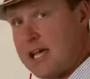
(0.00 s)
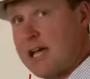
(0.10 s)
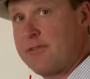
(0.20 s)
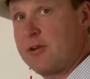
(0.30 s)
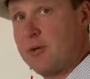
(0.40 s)

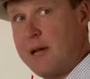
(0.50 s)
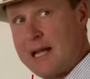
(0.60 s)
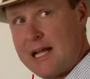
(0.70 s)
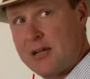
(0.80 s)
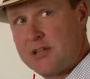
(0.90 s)
calf go
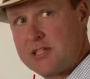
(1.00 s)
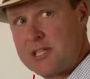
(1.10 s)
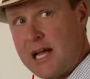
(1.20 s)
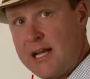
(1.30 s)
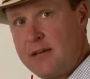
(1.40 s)
back out the
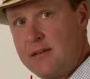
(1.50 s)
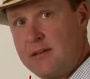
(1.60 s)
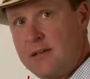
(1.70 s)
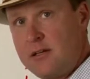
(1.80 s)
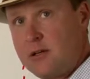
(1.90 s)
side,
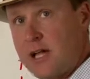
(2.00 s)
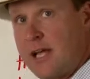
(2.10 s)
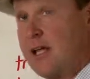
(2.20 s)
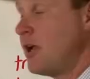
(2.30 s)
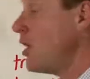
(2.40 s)

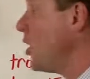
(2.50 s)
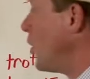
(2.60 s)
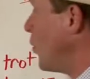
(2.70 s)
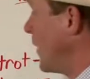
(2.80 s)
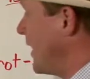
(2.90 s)
okay?
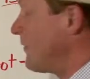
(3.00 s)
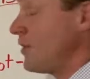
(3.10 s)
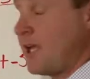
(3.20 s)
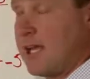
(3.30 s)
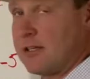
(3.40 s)

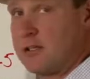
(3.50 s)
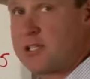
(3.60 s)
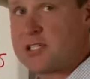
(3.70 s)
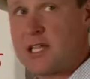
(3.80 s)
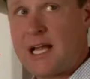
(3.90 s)
Whenever the handler
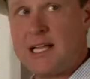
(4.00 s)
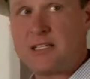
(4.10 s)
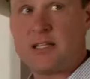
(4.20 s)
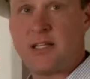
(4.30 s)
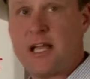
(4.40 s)

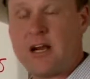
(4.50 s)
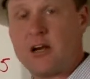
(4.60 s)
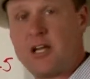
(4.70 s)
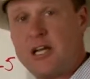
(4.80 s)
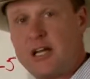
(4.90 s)
decides that they
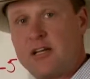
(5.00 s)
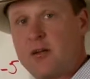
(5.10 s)
are done